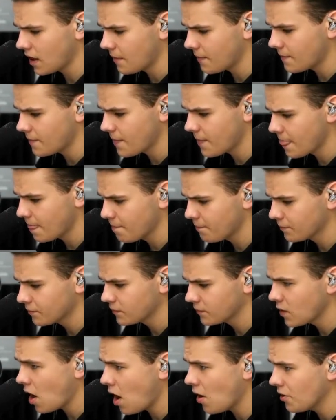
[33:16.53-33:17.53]
What's up?
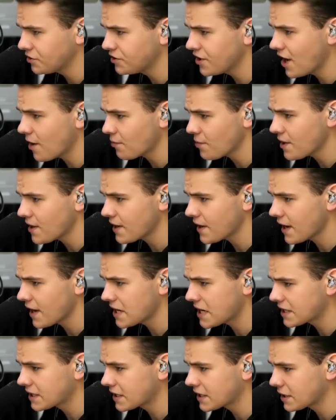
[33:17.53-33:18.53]
No, it's not reading
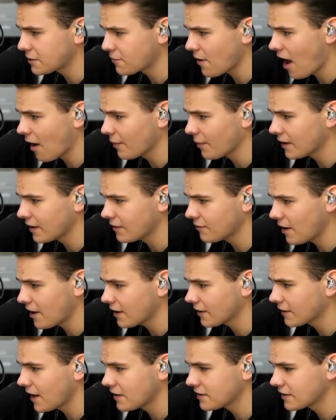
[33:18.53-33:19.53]
it. It's probably
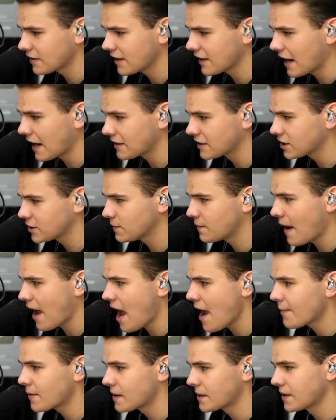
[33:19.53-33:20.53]
recognizing it as
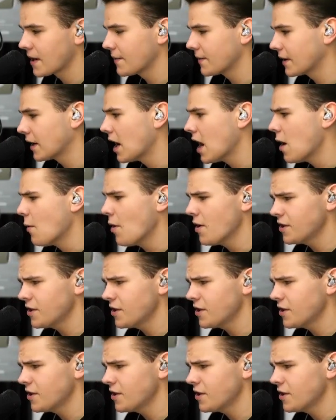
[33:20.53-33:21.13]
spam or something.